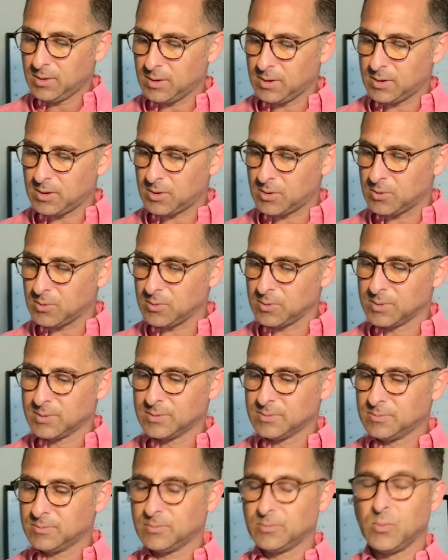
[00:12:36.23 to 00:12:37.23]
you know,
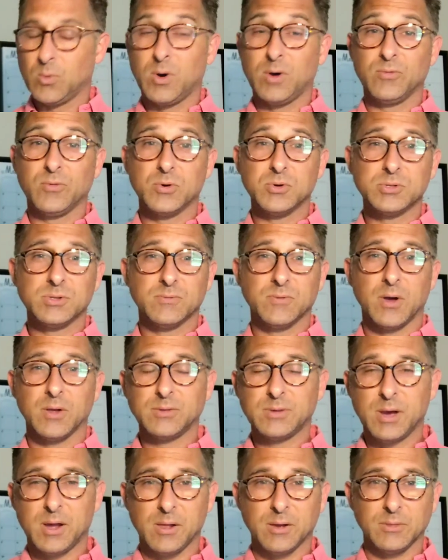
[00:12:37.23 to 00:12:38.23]
well, first of all,
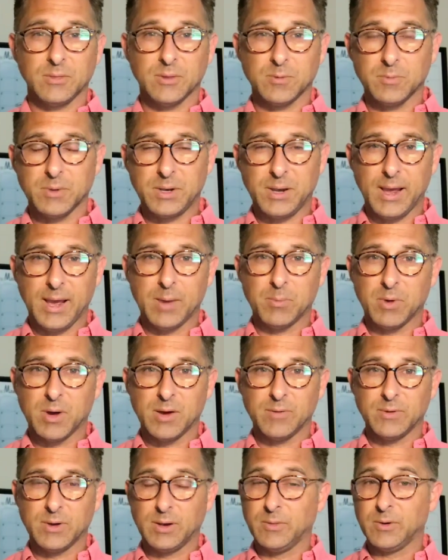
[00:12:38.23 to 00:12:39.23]
telling them the name
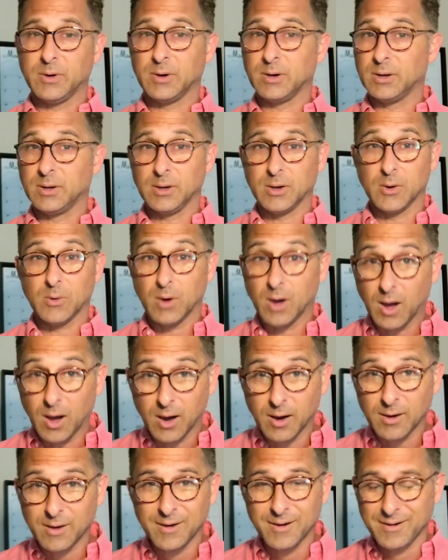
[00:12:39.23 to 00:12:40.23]
of it, and they're going to go,
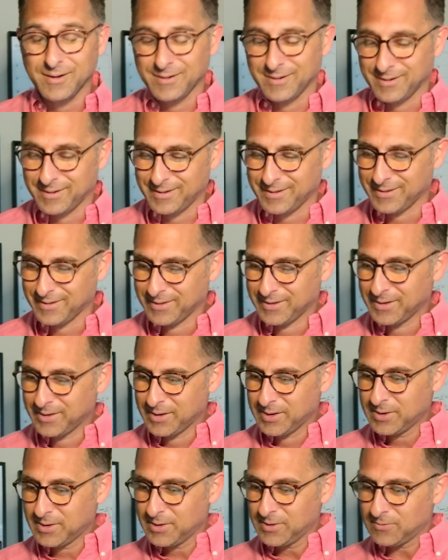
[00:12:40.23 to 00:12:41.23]
"Huh?"
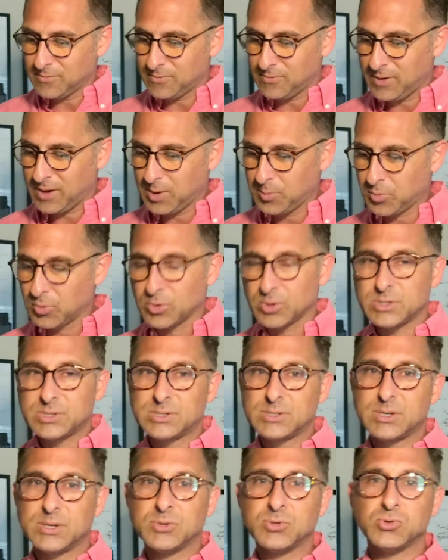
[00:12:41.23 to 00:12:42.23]
Vaporous
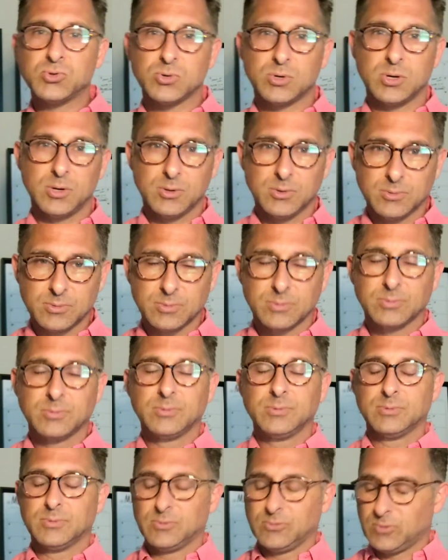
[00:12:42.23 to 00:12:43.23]
Syndrome.
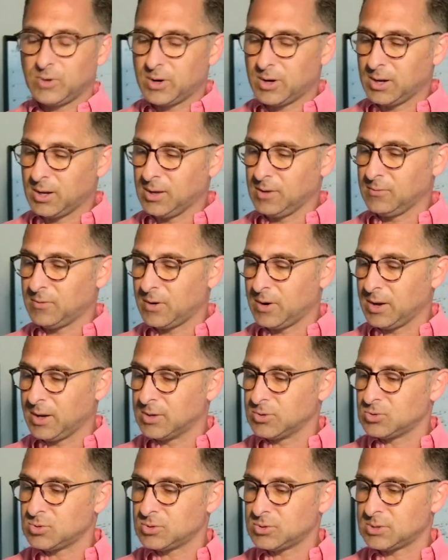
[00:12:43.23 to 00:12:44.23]
Very very
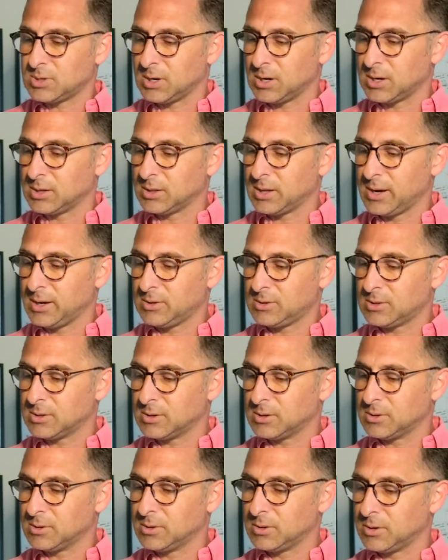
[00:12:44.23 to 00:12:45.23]
interesting. I'd like to
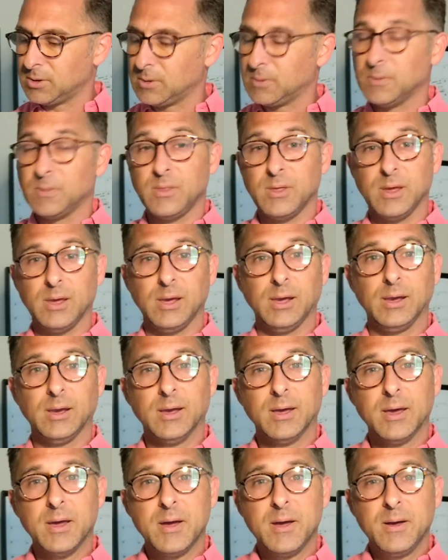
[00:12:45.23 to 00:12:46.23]
learn the
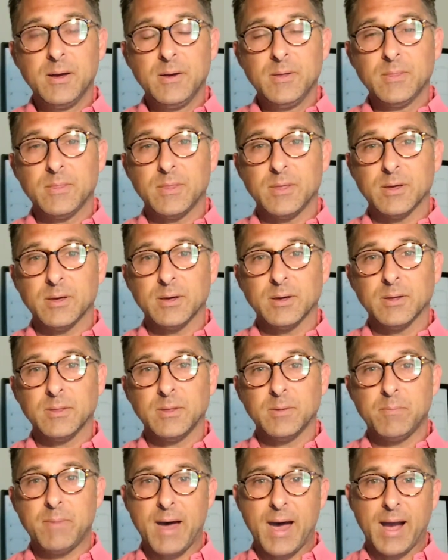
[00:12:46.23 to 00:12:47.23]

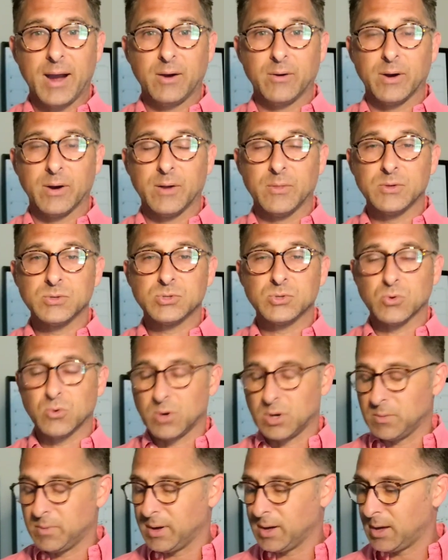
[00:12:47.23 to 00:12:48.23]
background, the
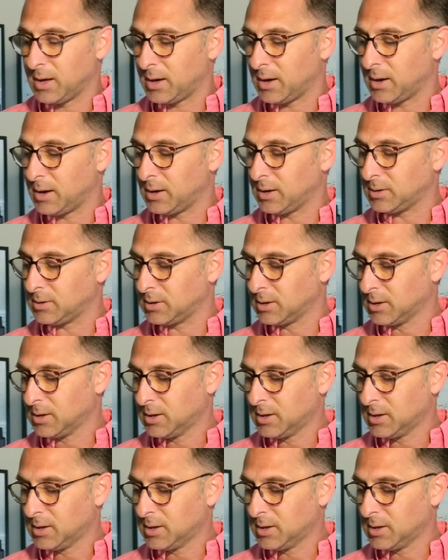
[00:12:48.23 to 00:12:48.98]
story behind